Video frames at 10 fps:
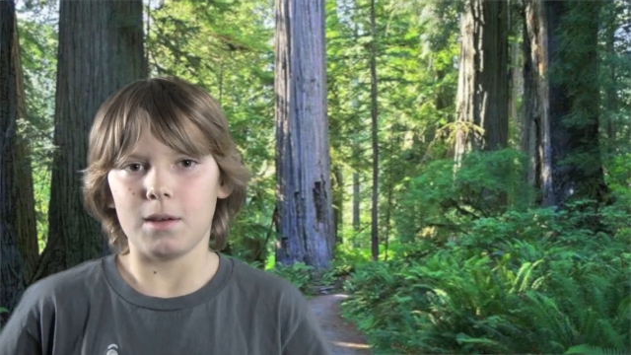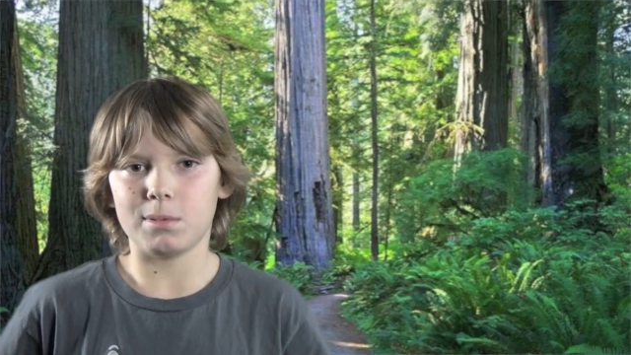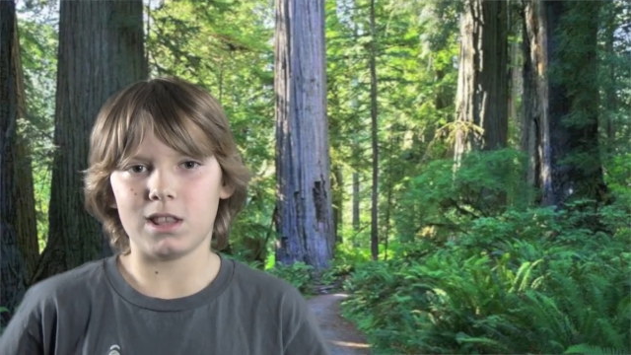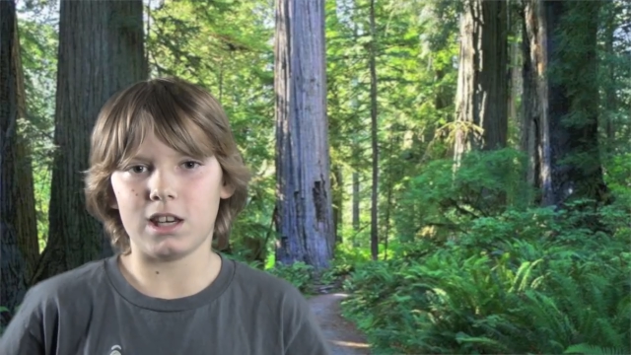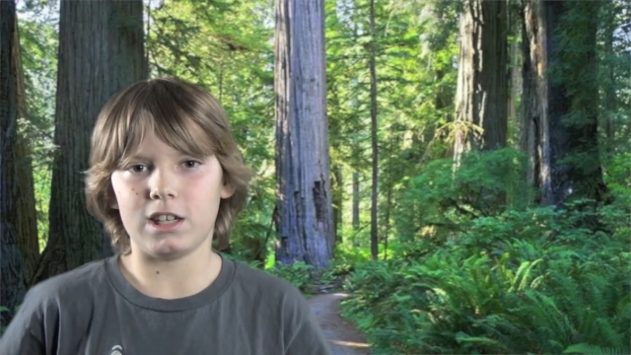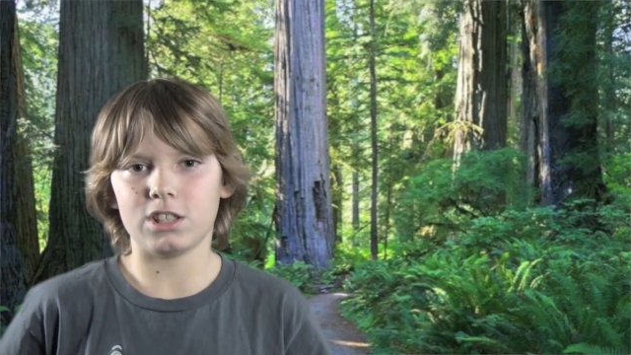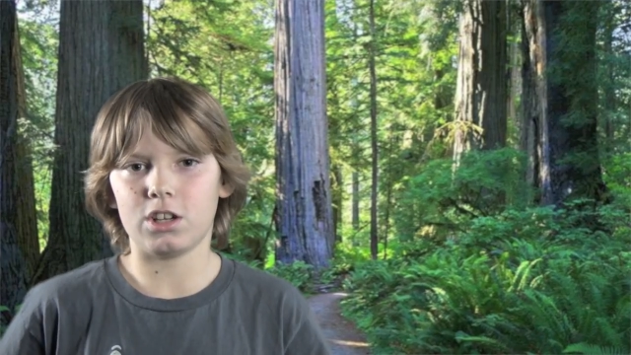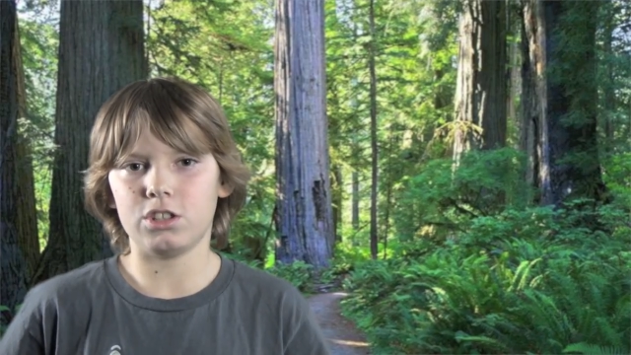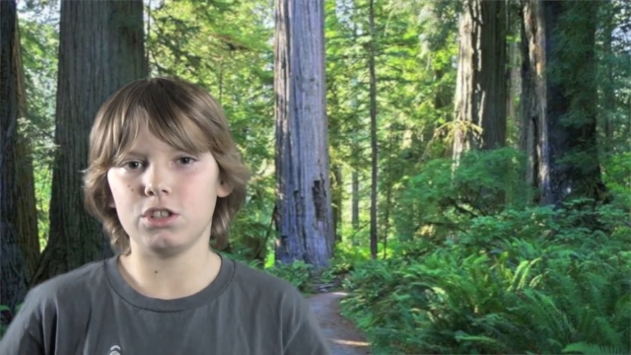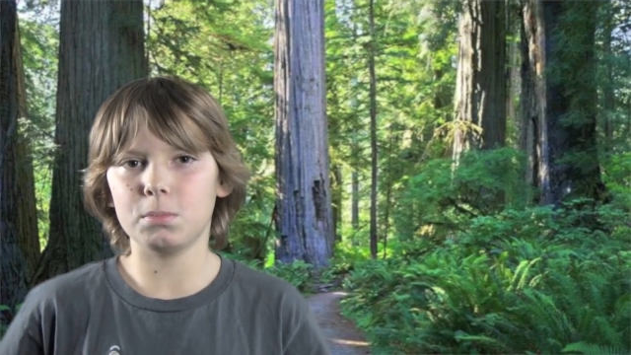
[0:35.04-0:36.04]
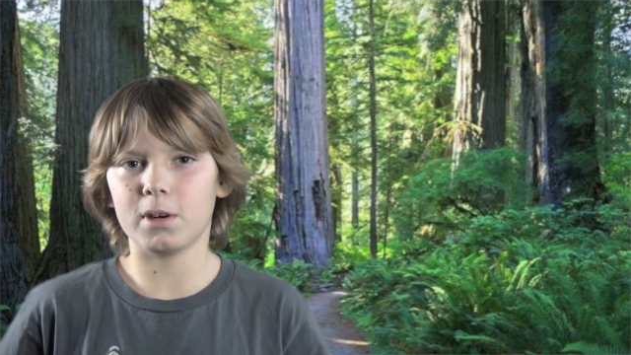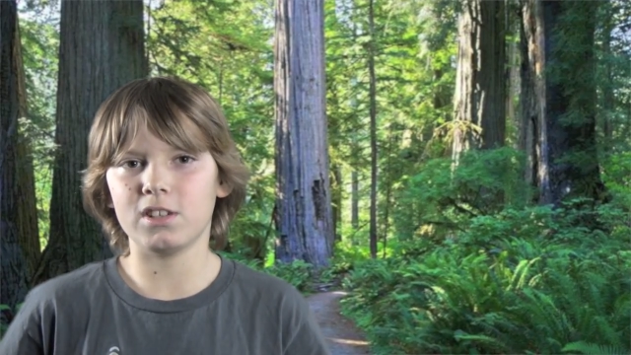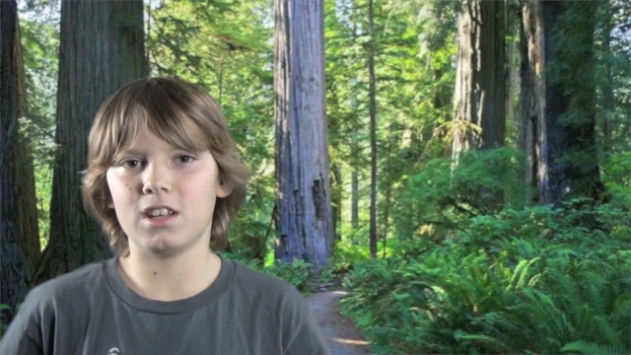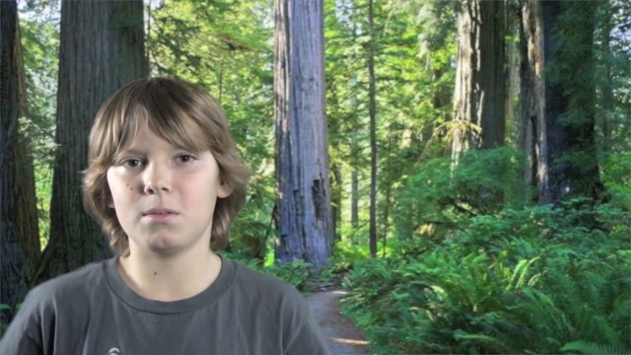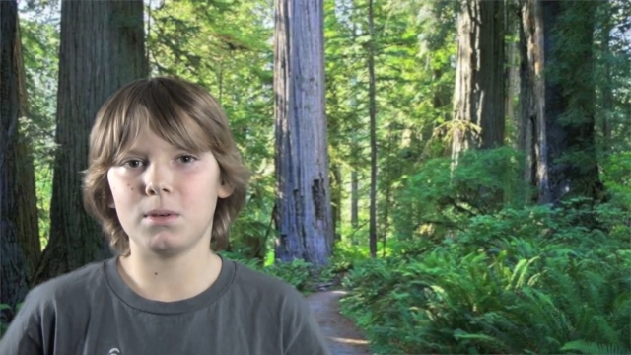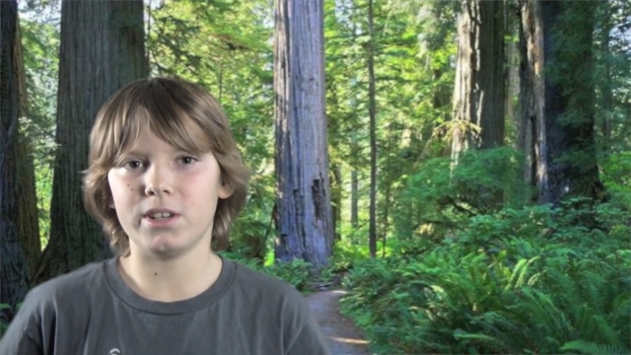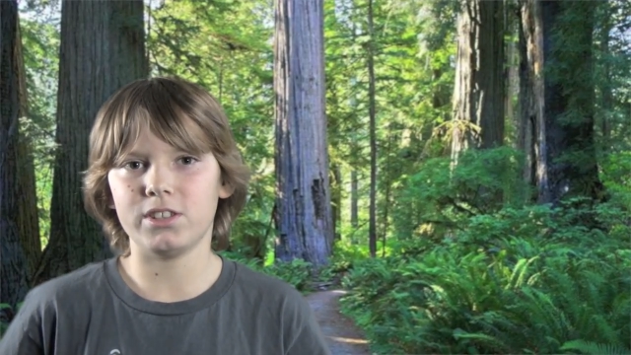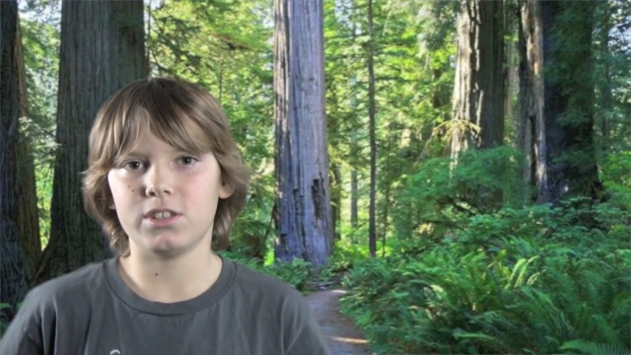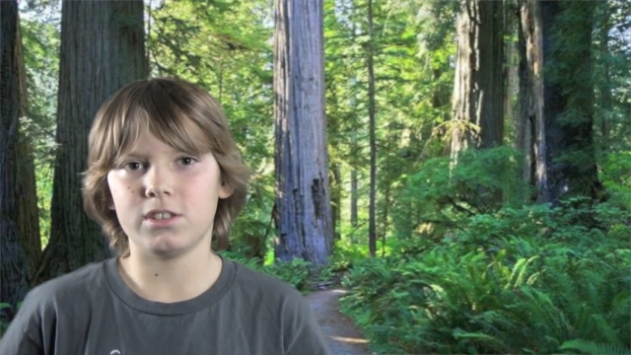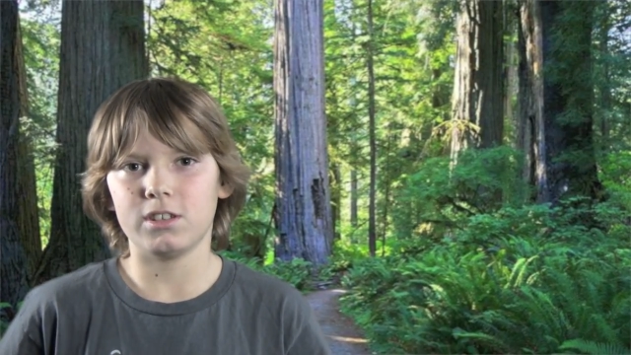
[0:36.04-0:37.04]
but then he saw two birds in a
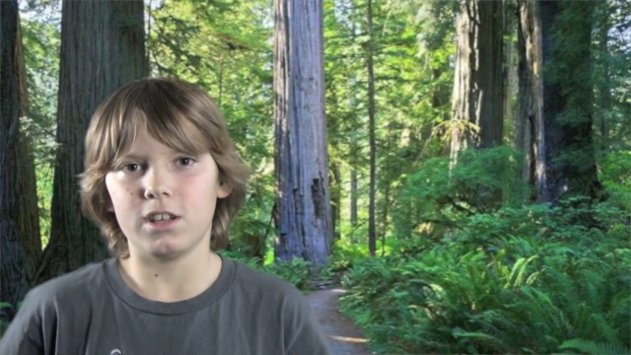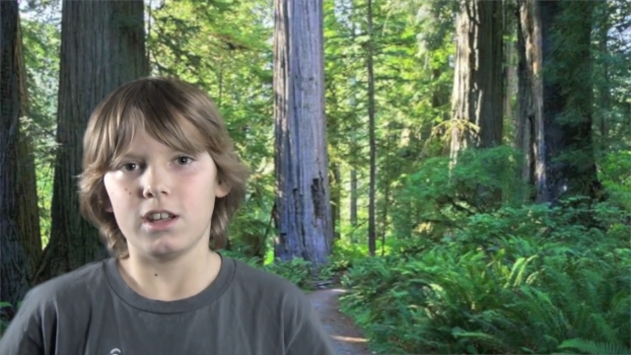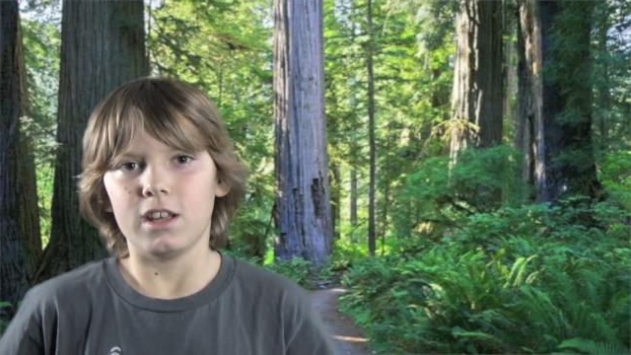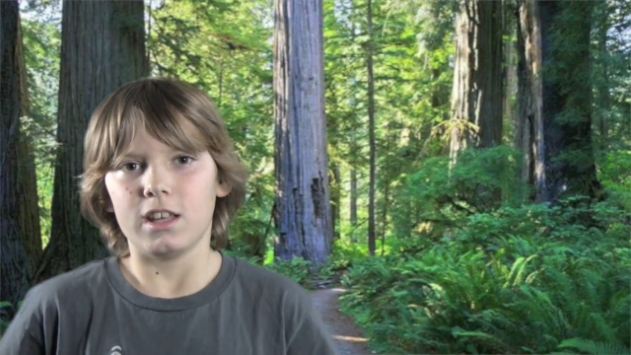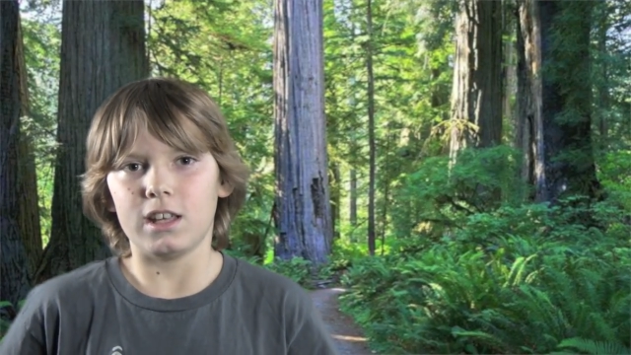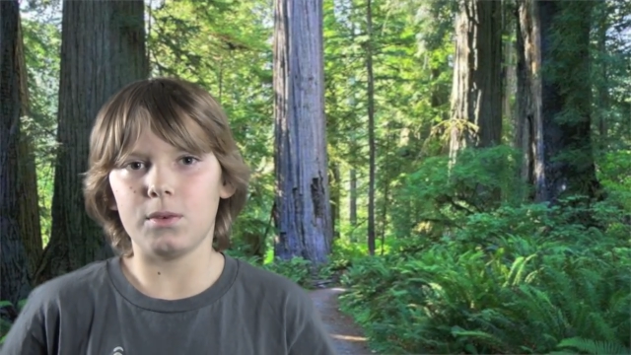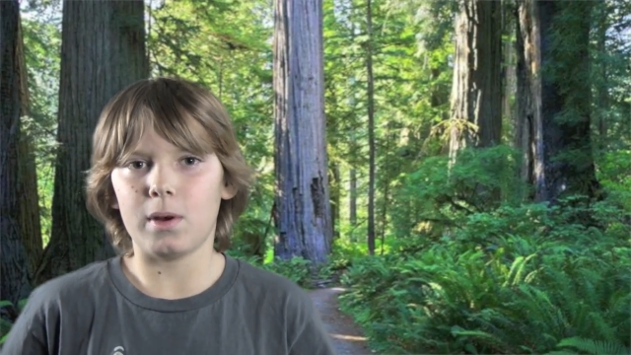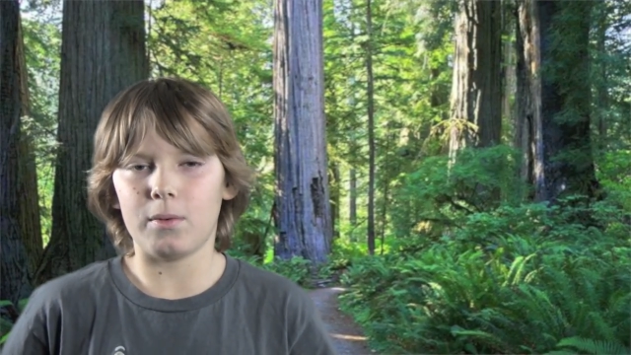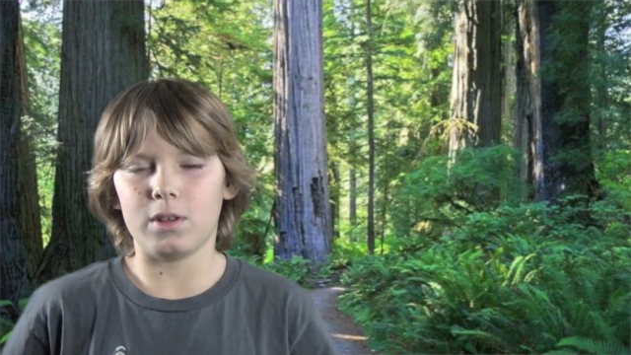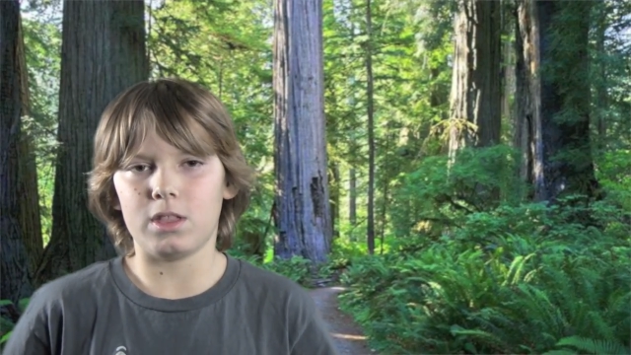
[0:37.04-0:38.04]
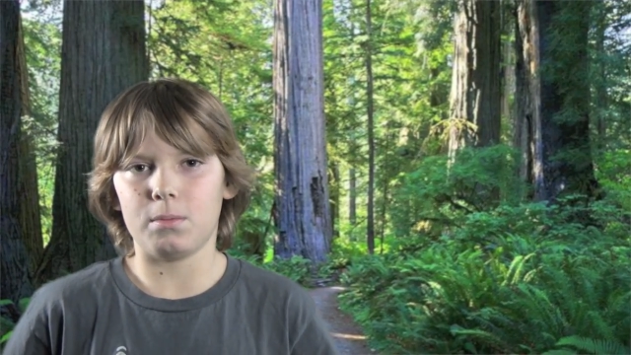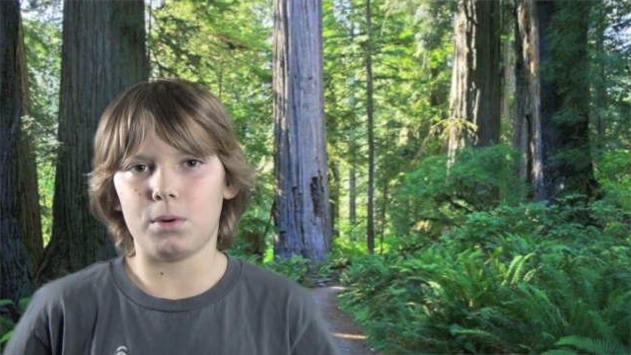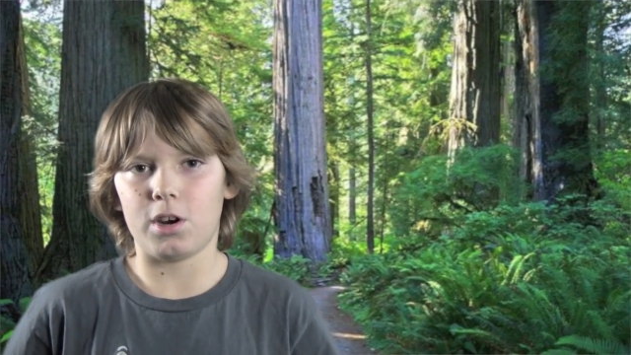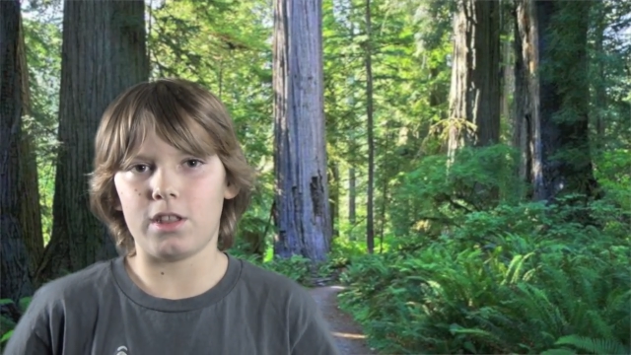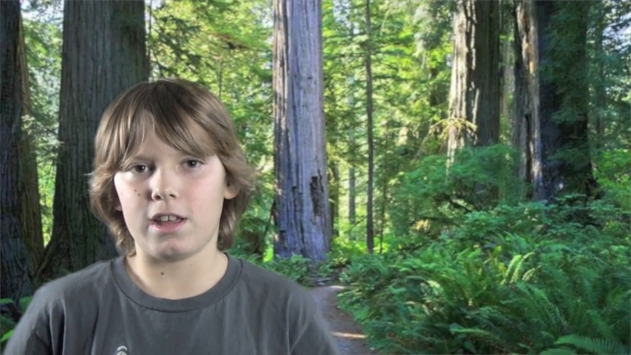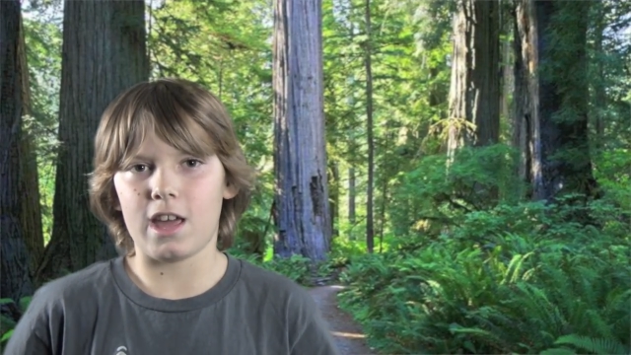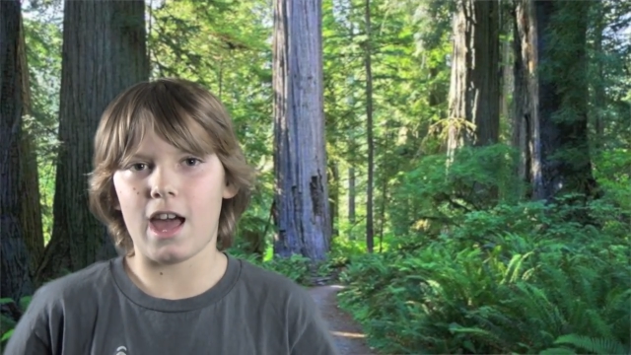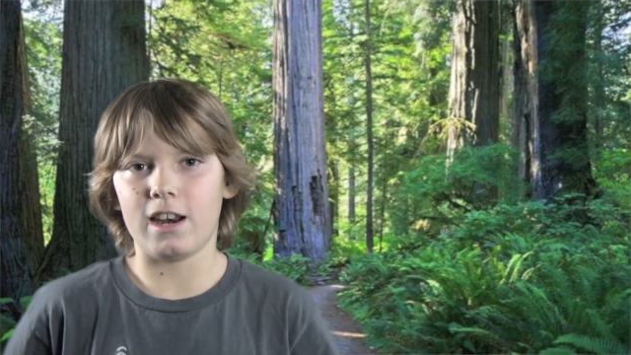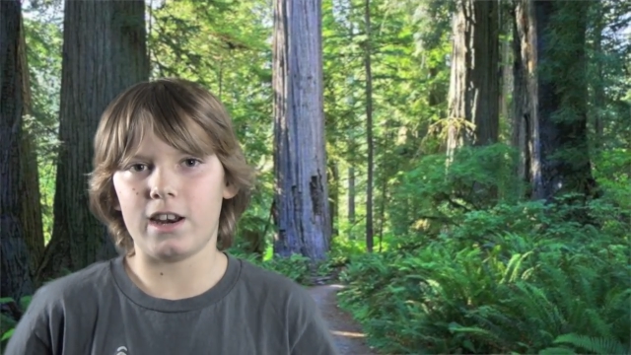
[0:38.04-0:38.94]
bush. He went with the bird that he had